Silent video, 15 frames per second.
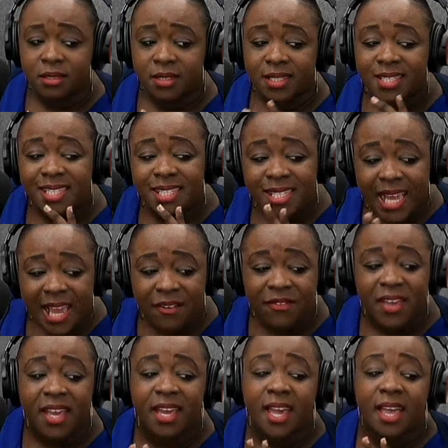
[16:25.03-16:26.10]

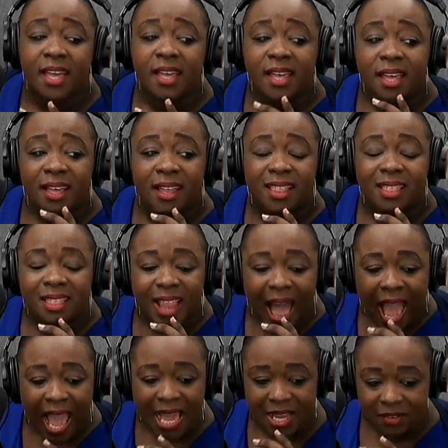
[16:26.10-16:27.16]
Saving
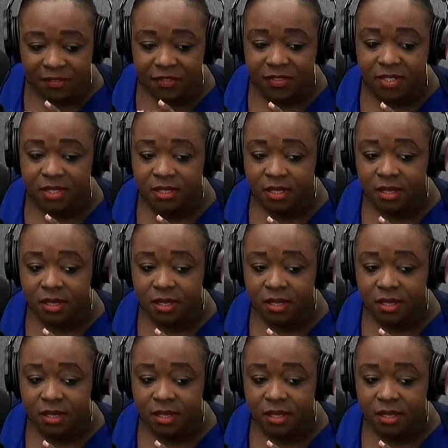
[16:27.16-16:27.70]
lives.